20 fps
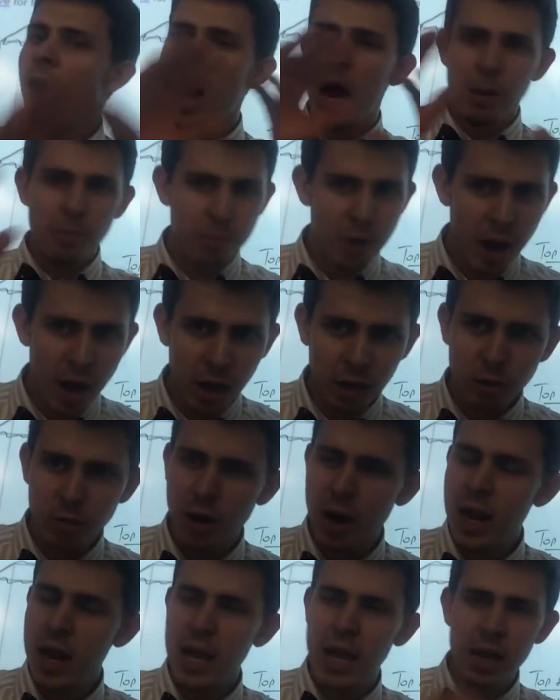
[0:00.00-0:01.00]
I'm not
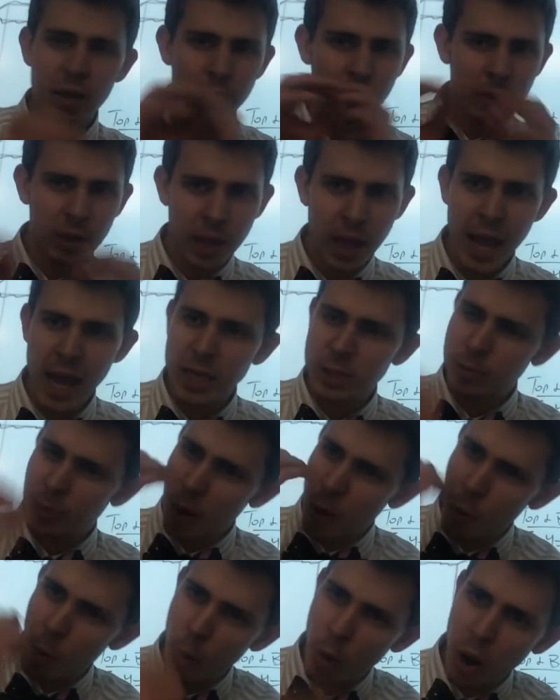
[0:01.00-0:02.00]
grading it, relax,
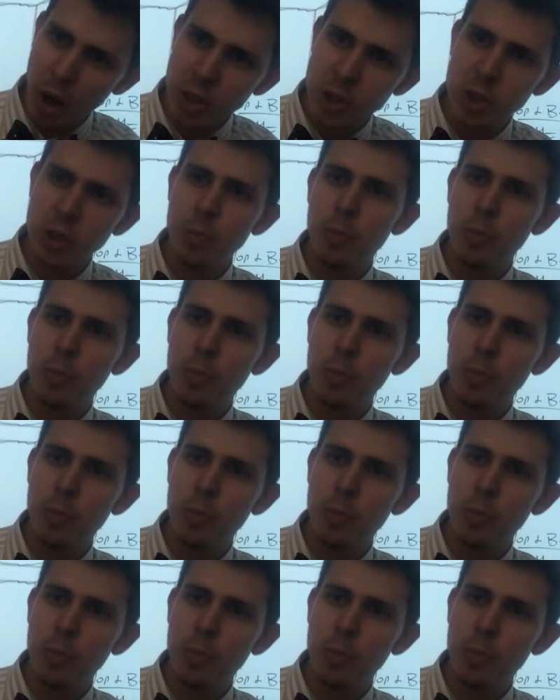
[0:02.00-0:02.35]
but I want you